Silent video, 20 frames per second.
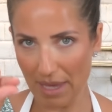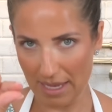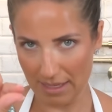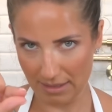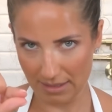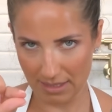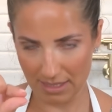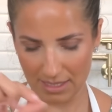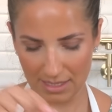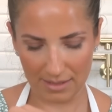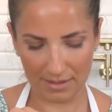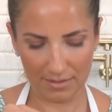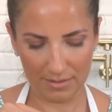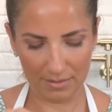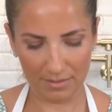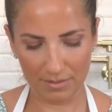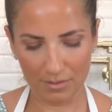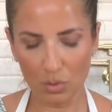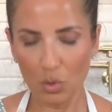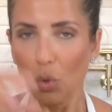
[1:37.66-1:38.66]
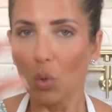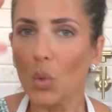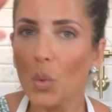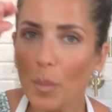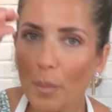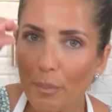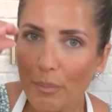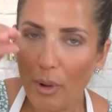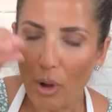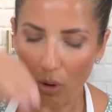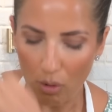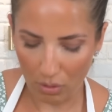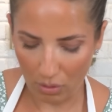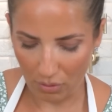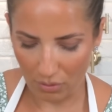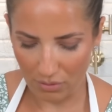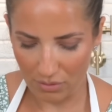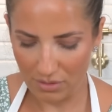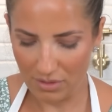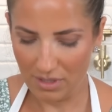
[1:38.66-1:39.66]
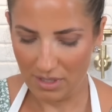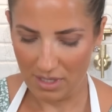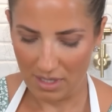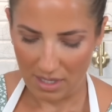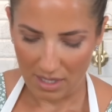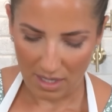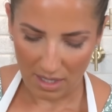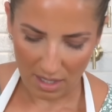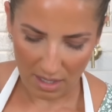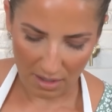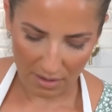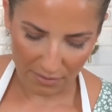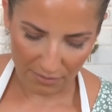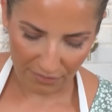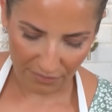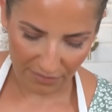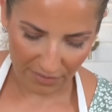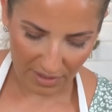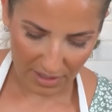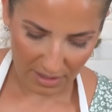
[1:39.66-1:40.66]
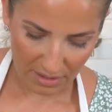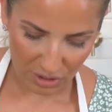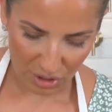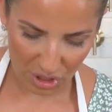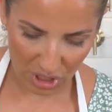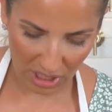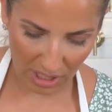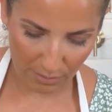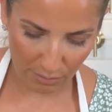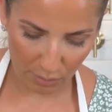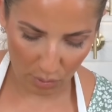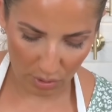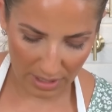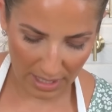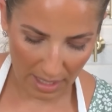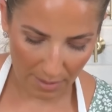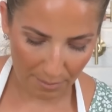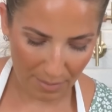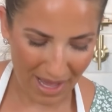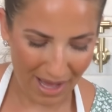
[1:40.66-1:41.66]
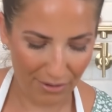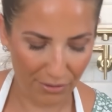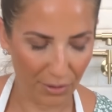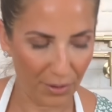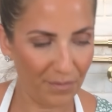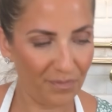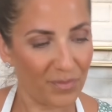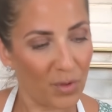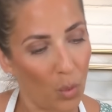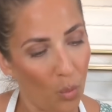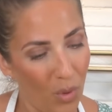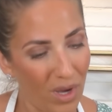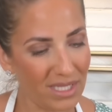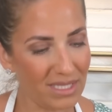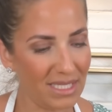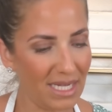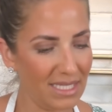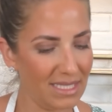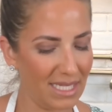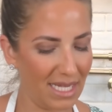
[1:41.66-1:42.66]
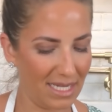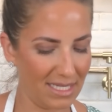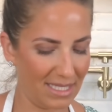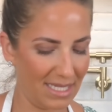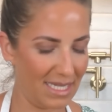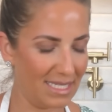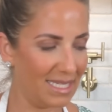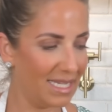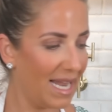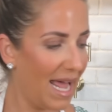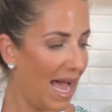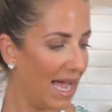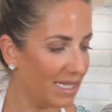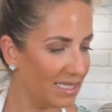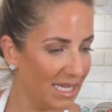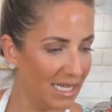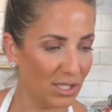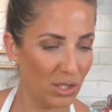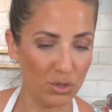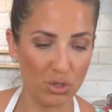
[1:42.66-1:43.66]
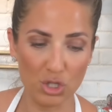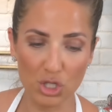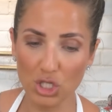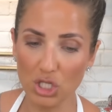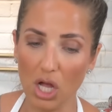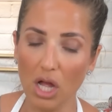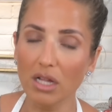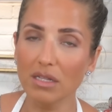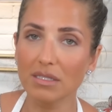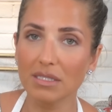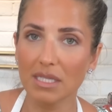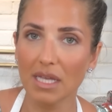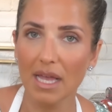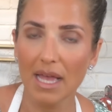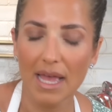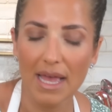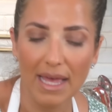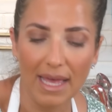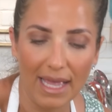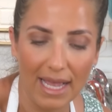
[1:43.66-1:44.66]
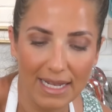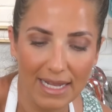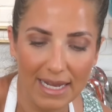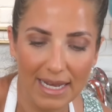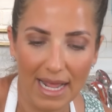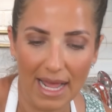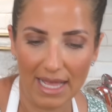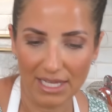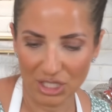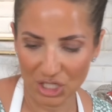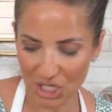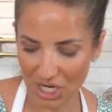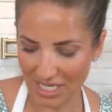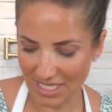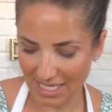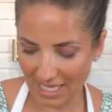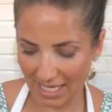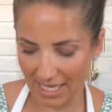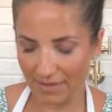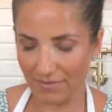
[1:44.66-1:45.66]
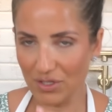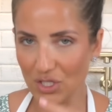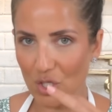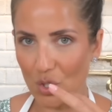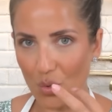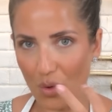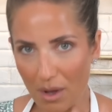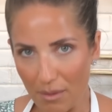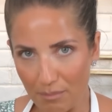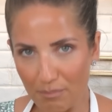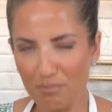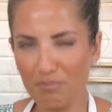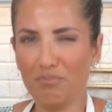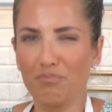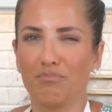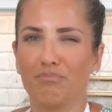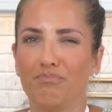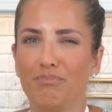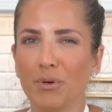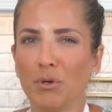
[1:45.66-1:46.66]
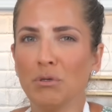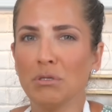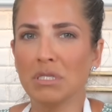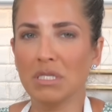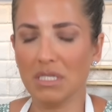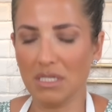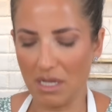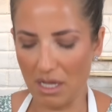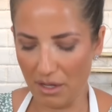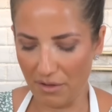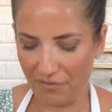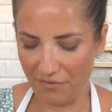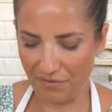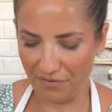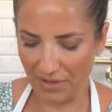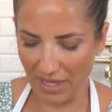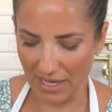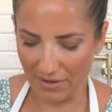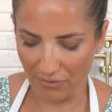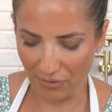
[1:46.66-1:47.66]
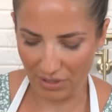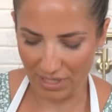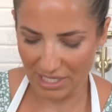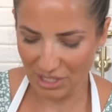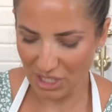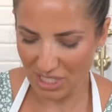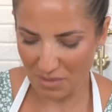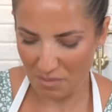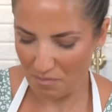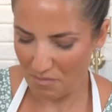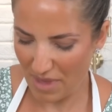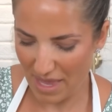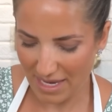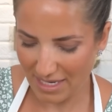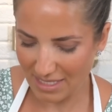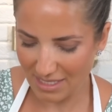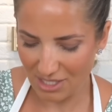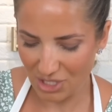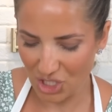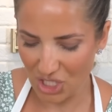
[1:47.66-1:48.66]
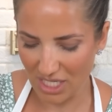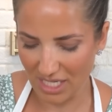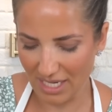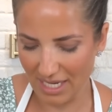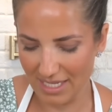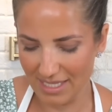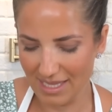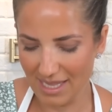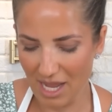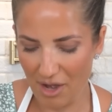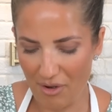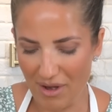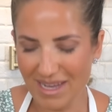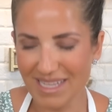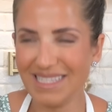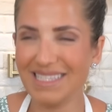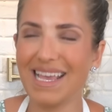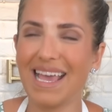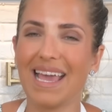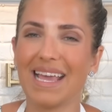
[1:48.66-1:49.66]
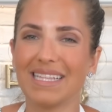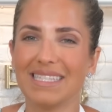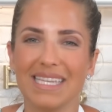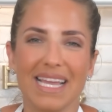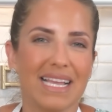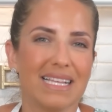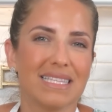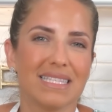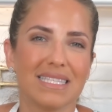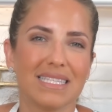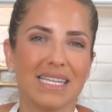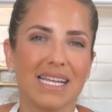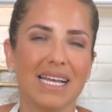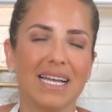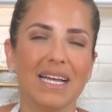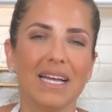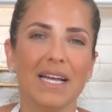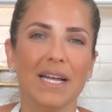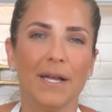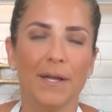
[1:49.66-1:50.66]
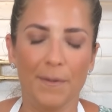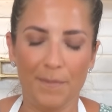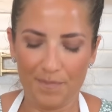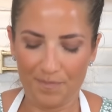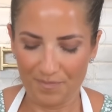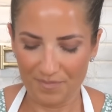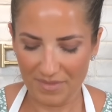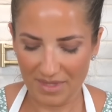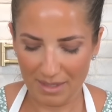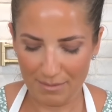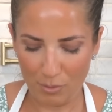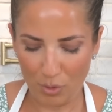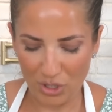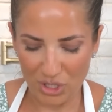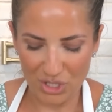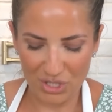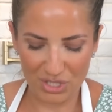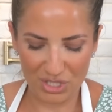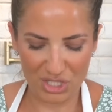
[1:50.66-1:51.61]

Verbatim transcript: bit, bogle, of chicken bouillon powder. What that does is it acts as your salt and it just gives you a boost of flavor and it just makes the chicken, dare I say, taste more